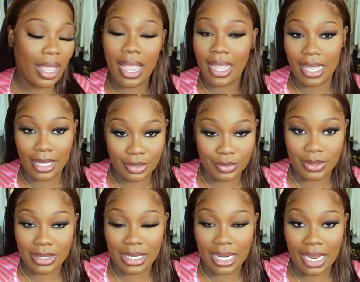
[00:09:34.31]
how y'all
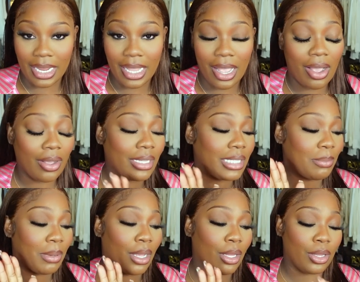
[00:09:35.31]
doing tonight y'all it's
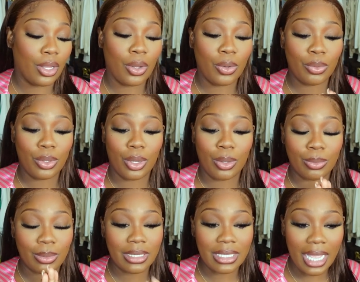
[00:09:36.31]
been a long
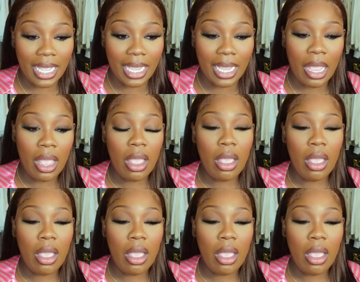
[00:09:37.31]
long day